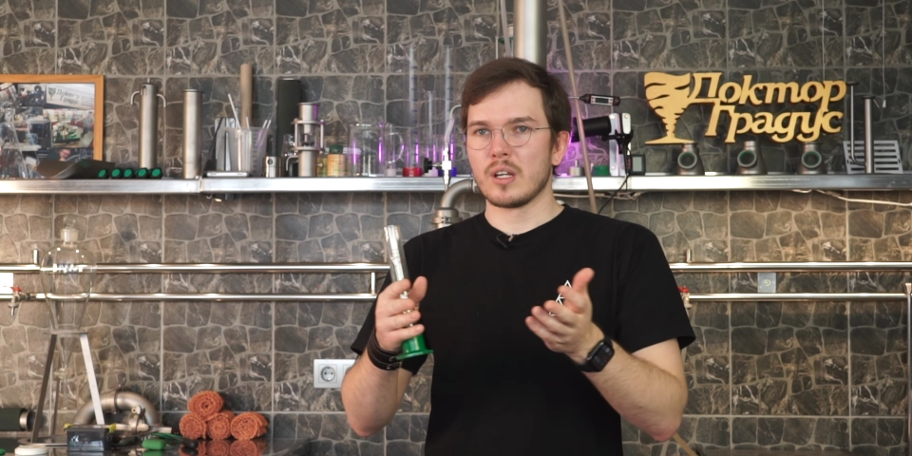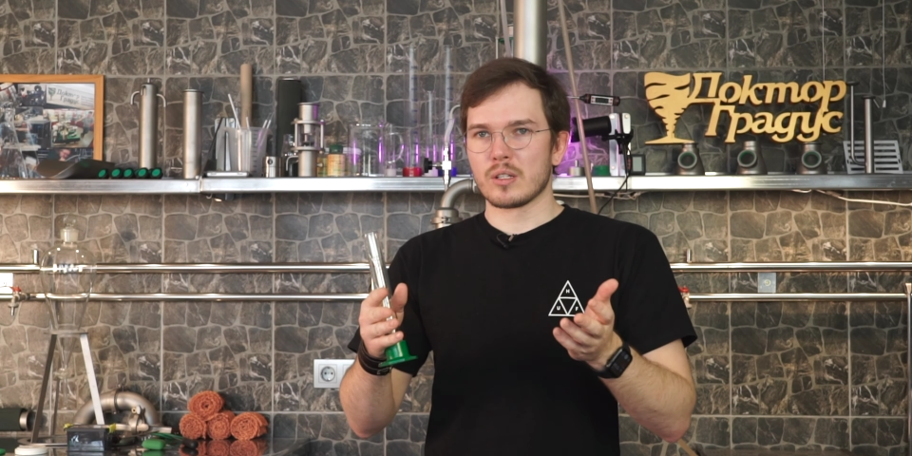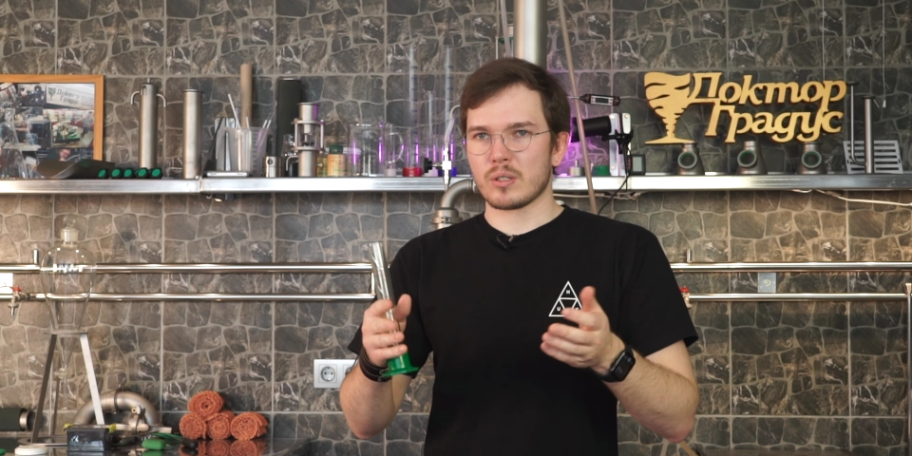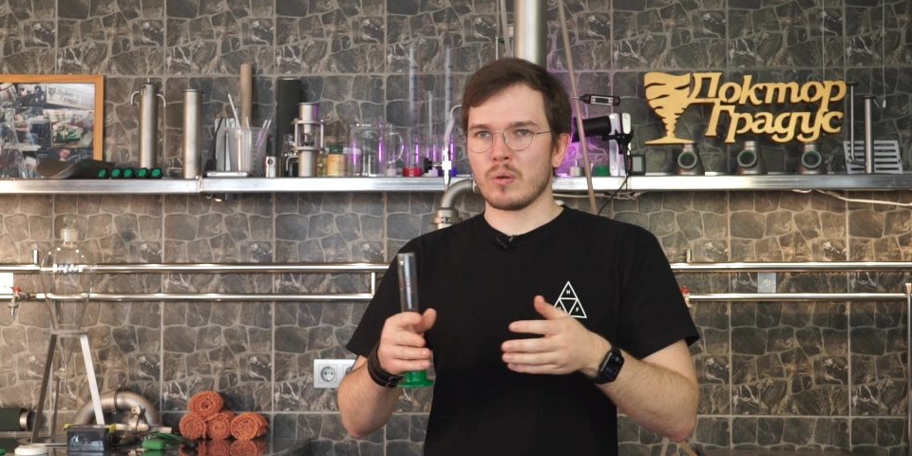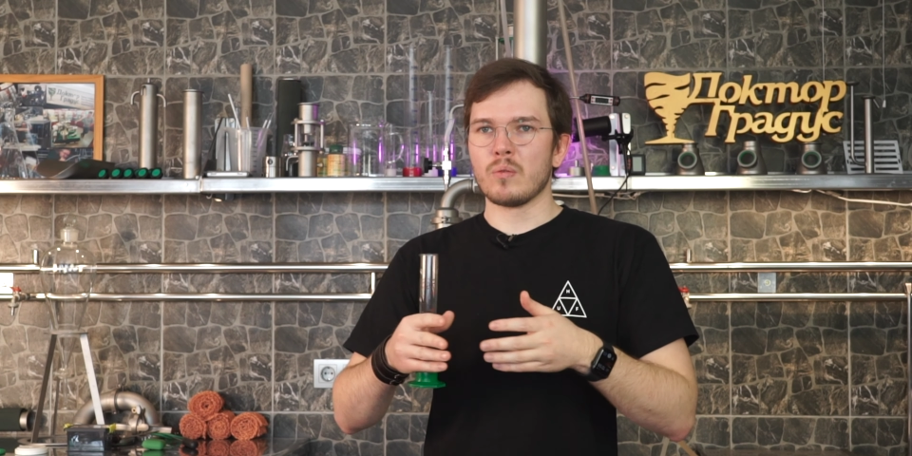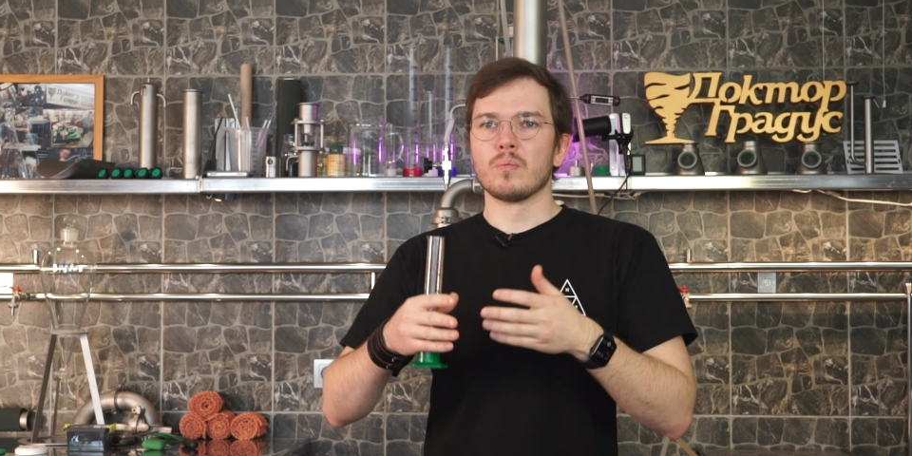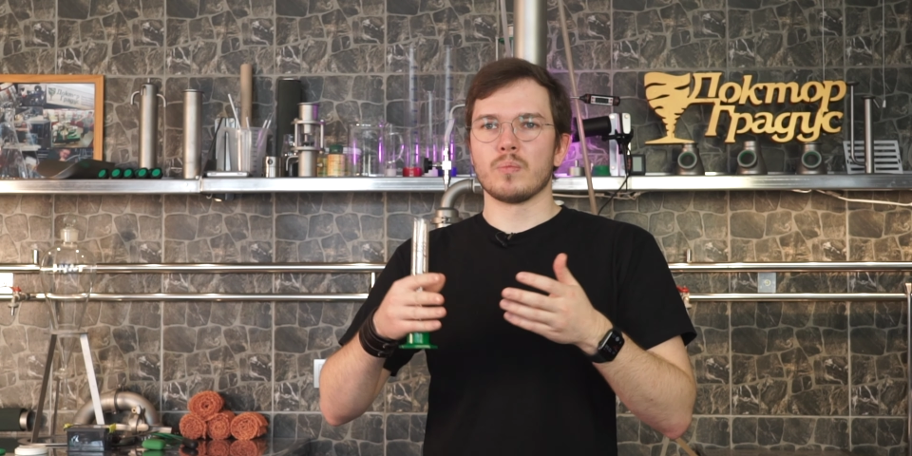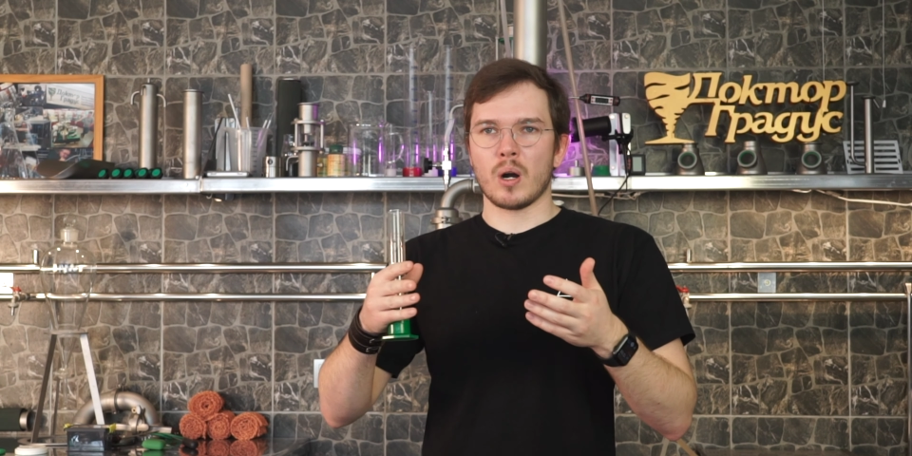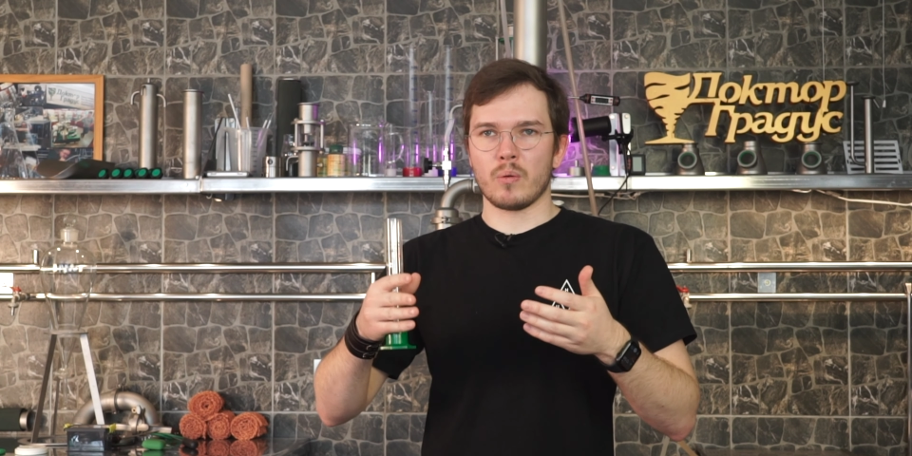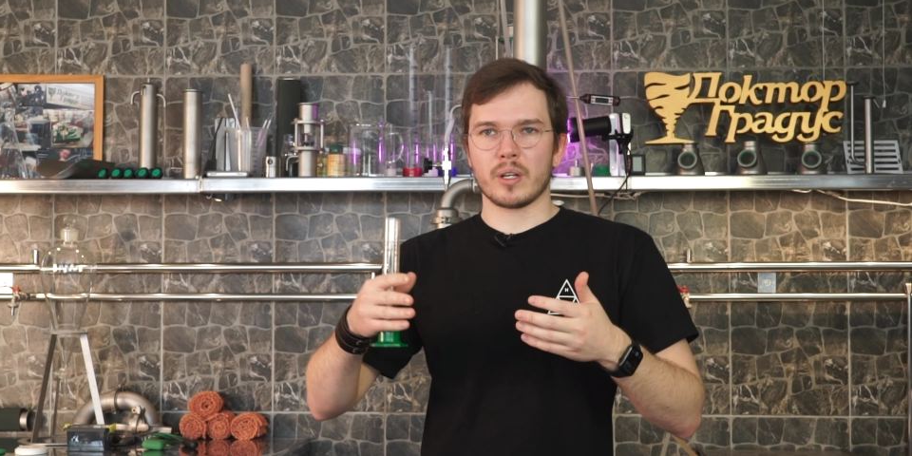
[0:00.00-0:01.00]
so
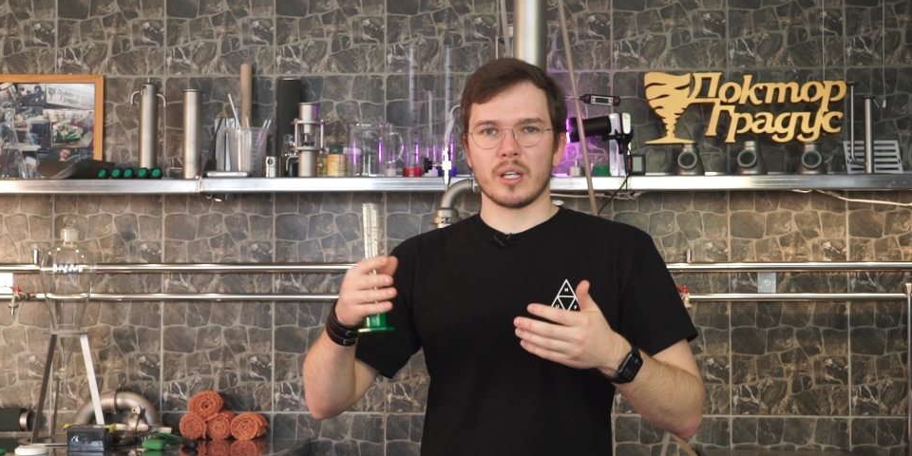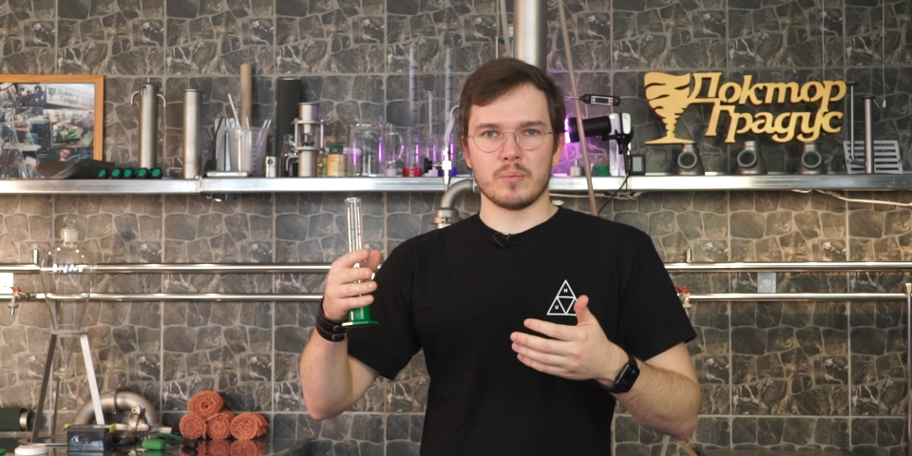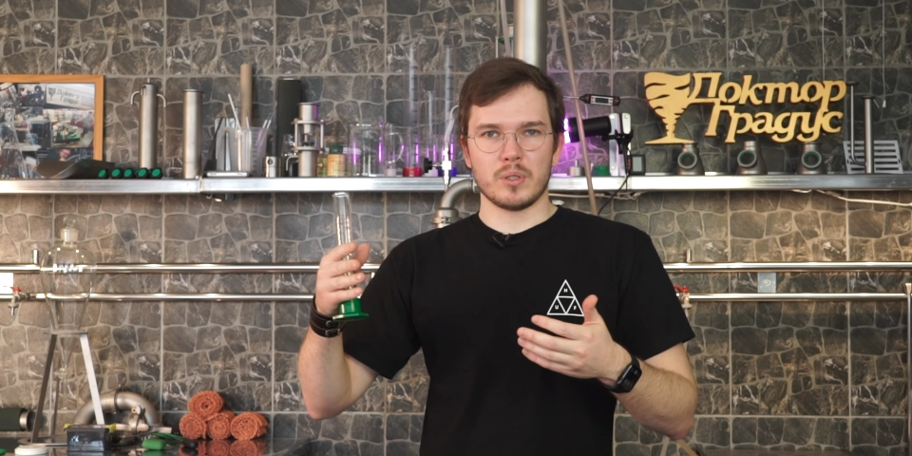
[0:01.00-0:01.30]
power can